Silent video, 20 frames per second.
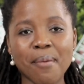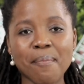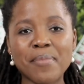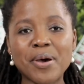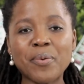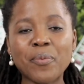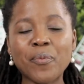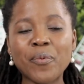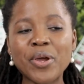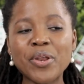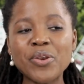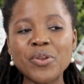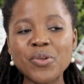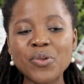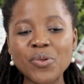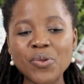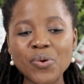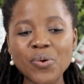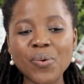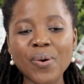but when
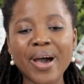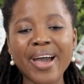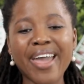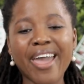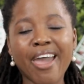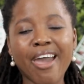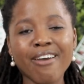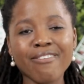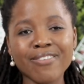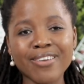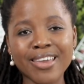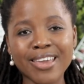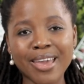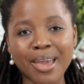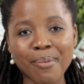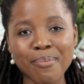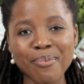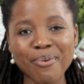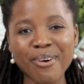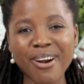you are
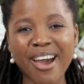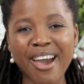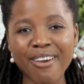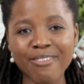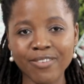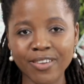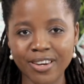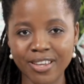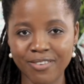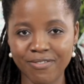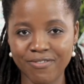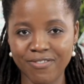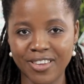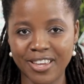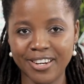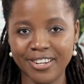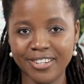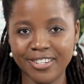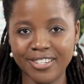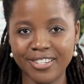having a private
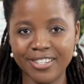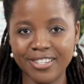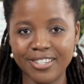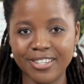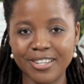event,